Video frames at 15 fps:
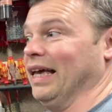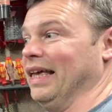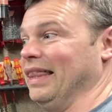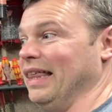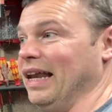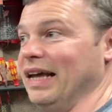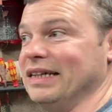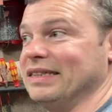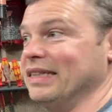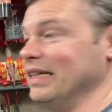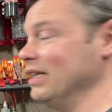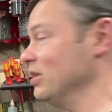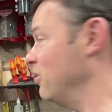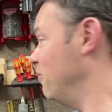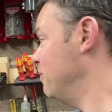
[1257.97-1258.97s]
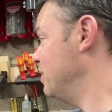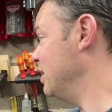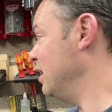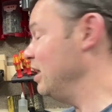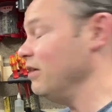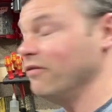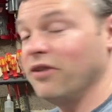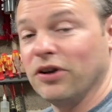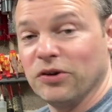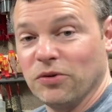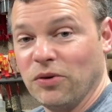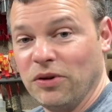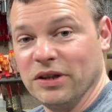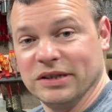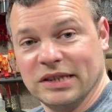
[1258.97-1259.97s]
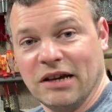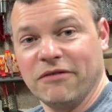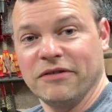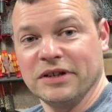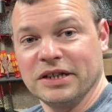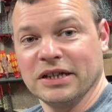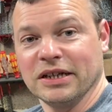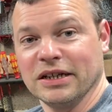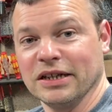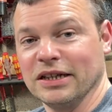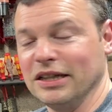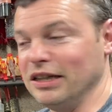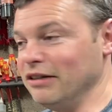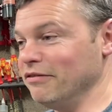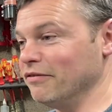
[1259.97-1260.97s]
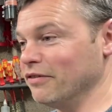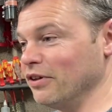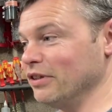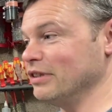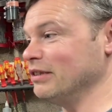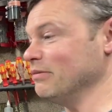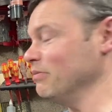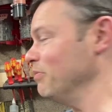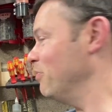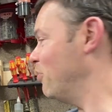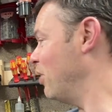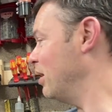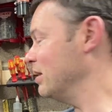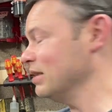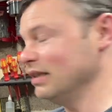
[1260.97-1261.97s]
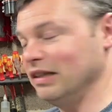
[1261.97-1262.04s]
The next thing is obviously you've gone through all this effort. You've got some brass.